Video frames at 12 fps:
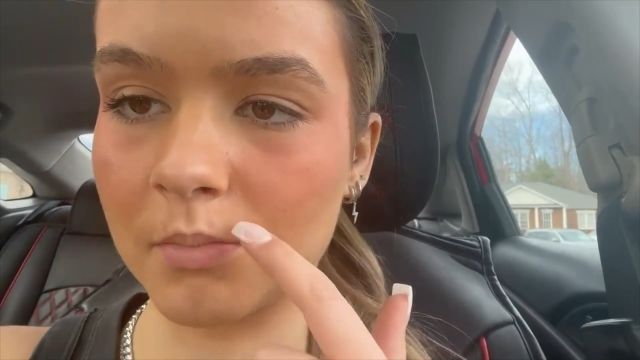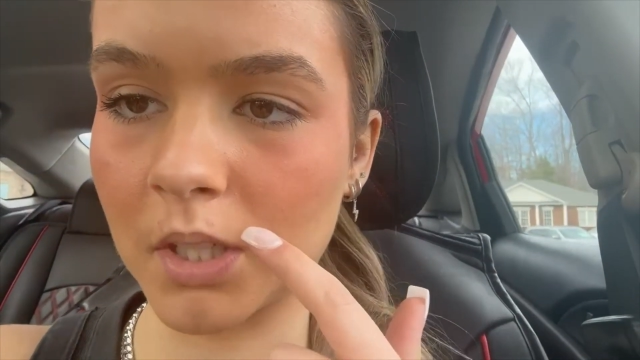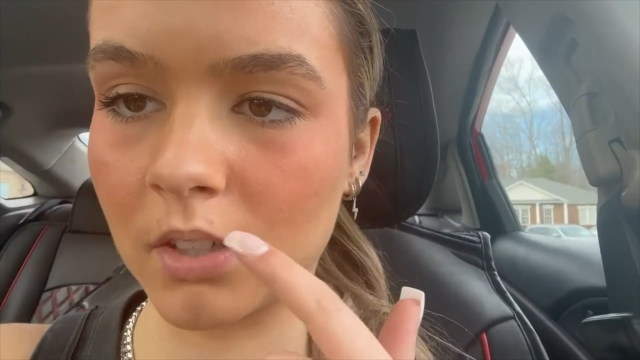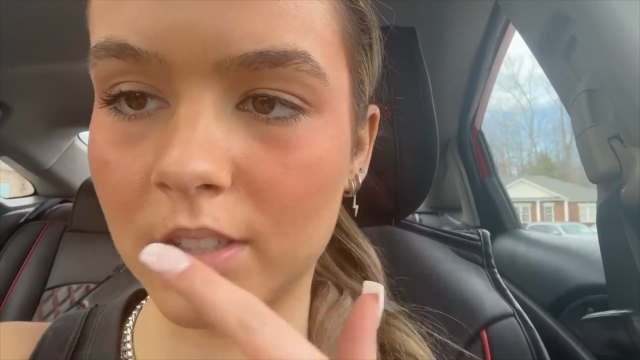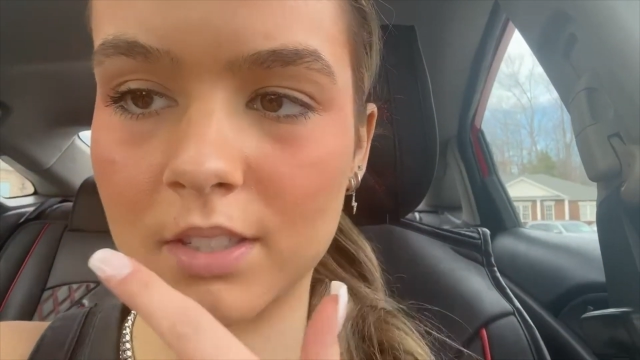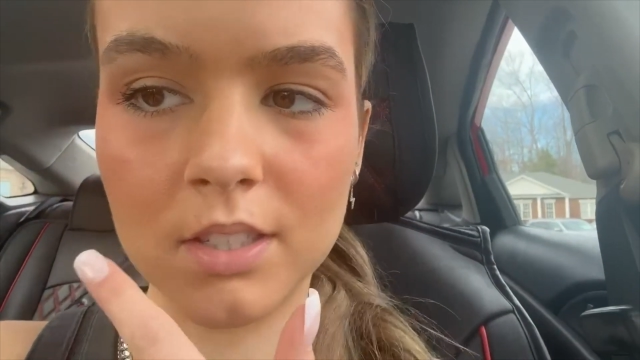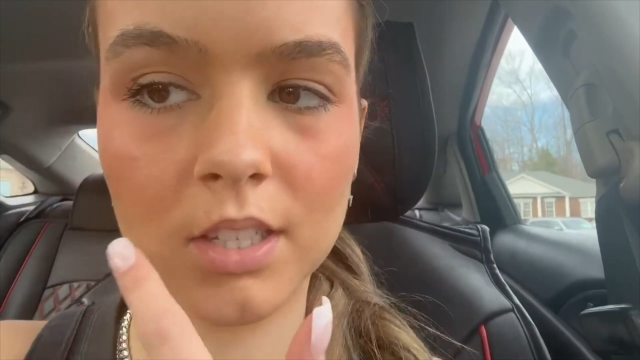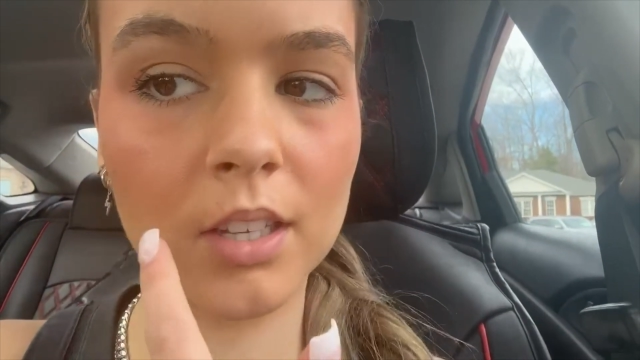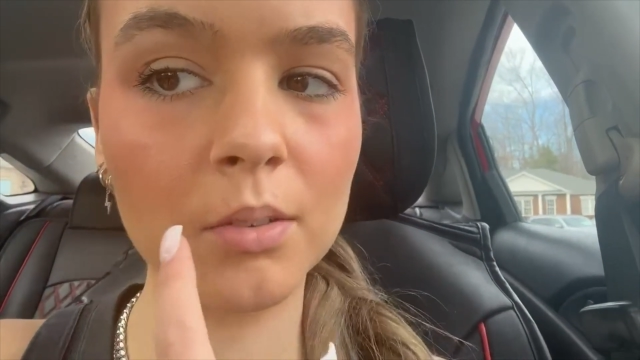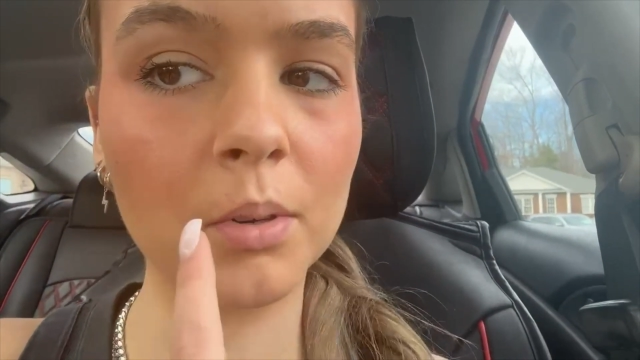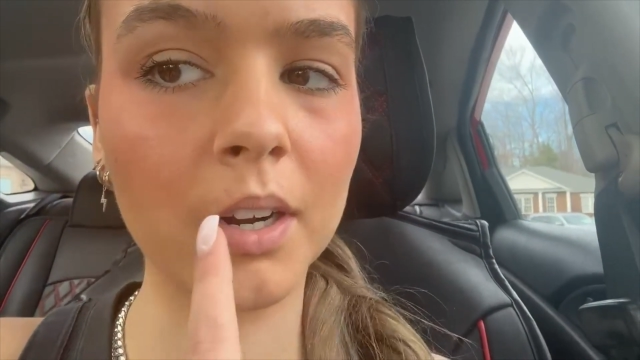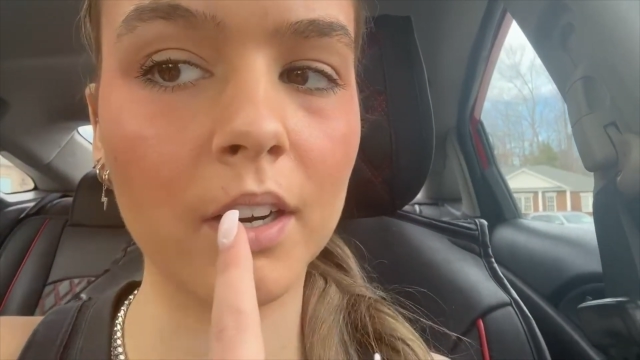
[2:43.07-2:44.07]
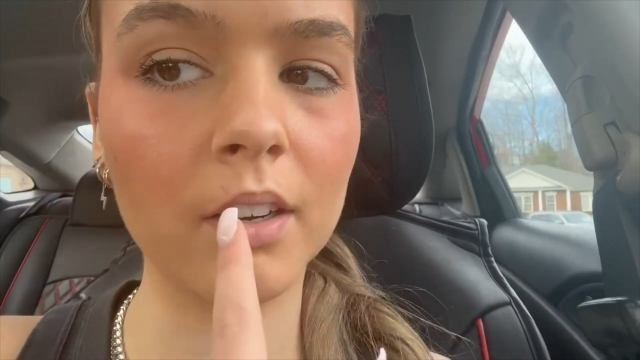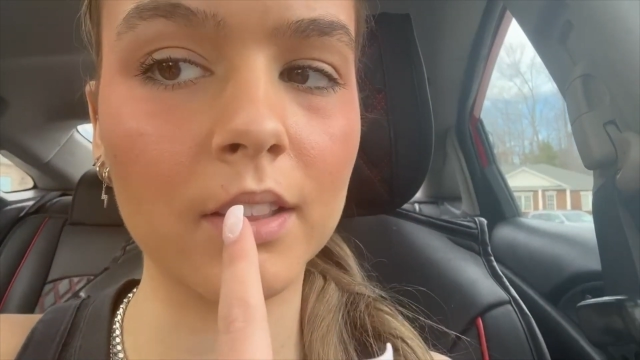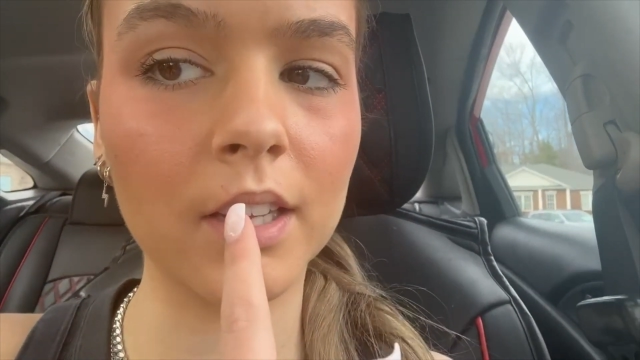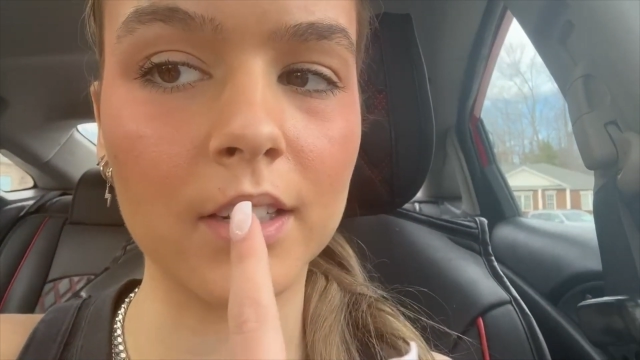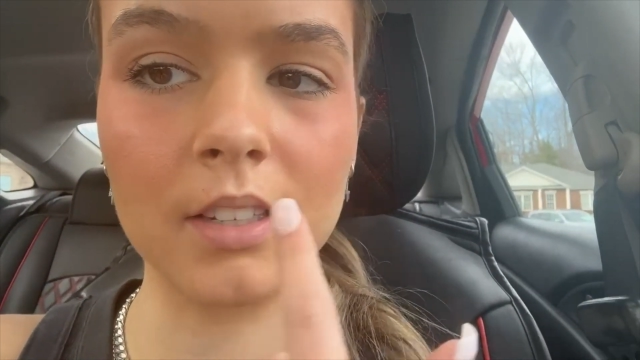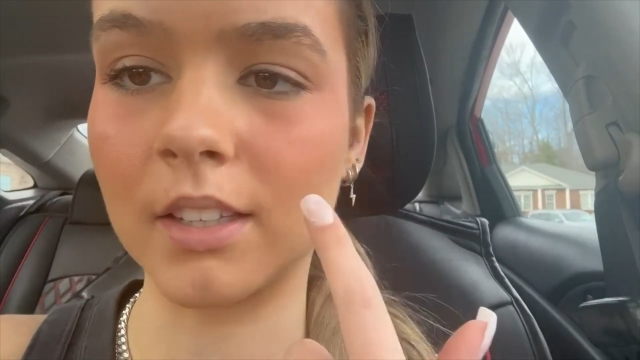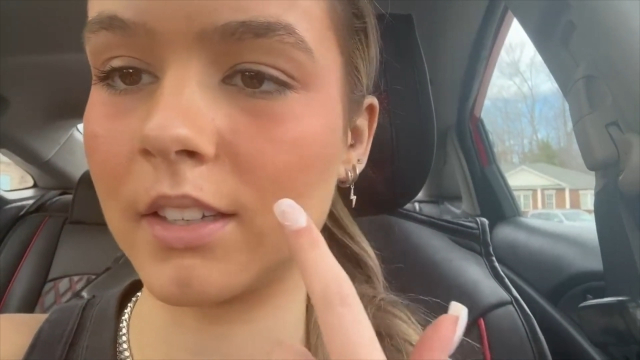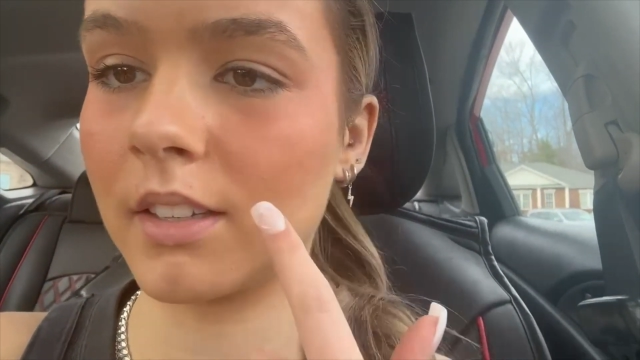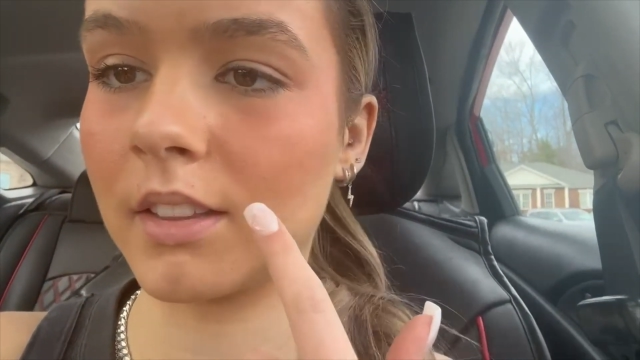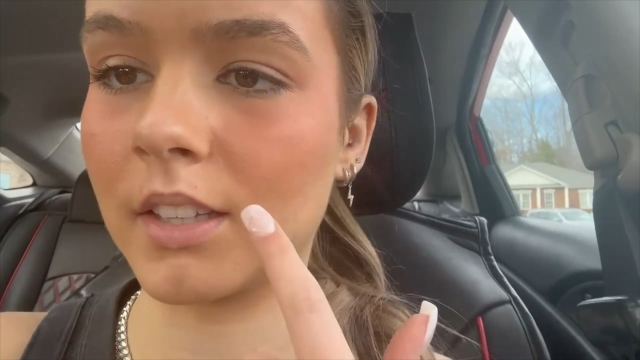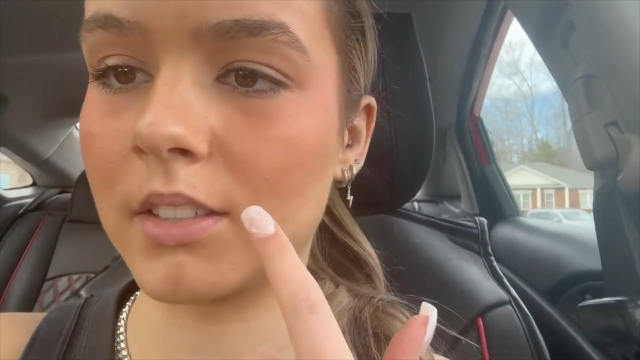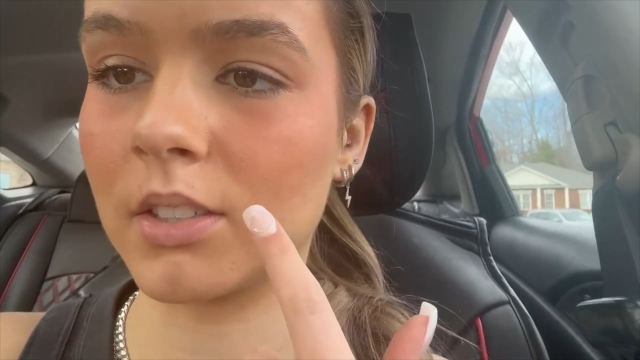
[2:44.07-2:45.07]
but you can see where they did the